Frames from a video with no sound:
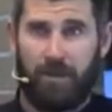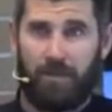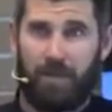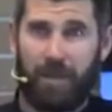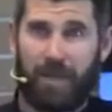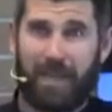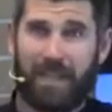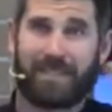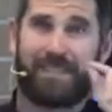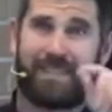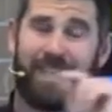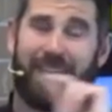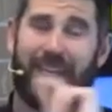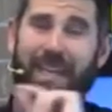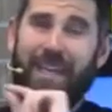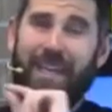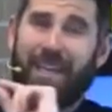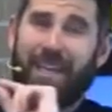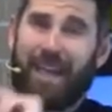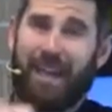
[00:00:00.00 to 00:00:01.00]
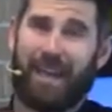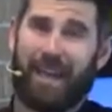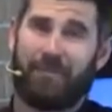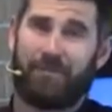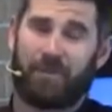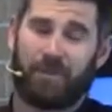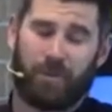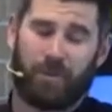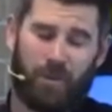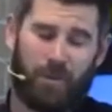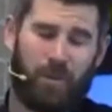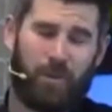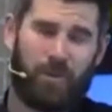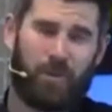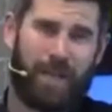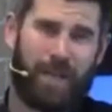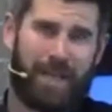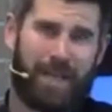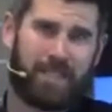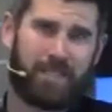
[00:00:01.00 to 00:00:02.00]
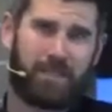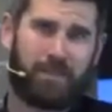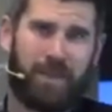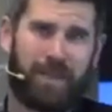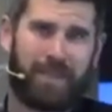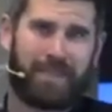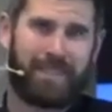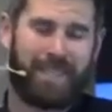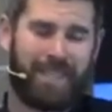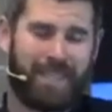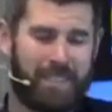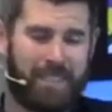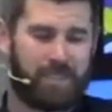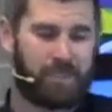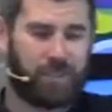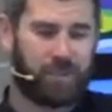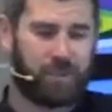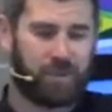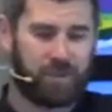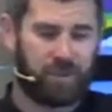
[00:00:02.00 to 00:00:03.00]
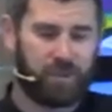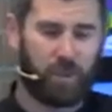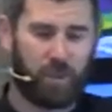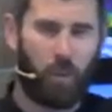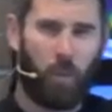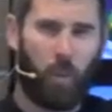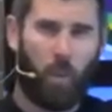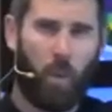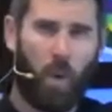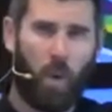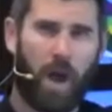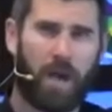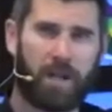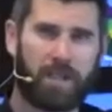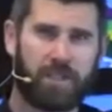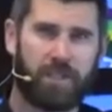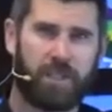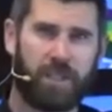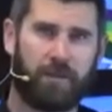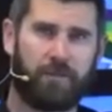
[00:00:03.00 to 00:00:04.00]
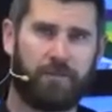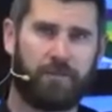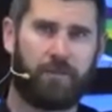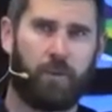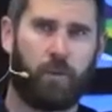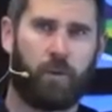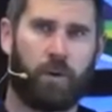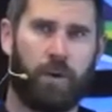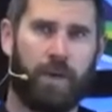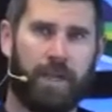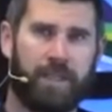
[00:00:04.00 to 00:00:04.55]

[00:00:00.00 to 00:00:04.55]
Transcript: because they have their own expectations they're watching for,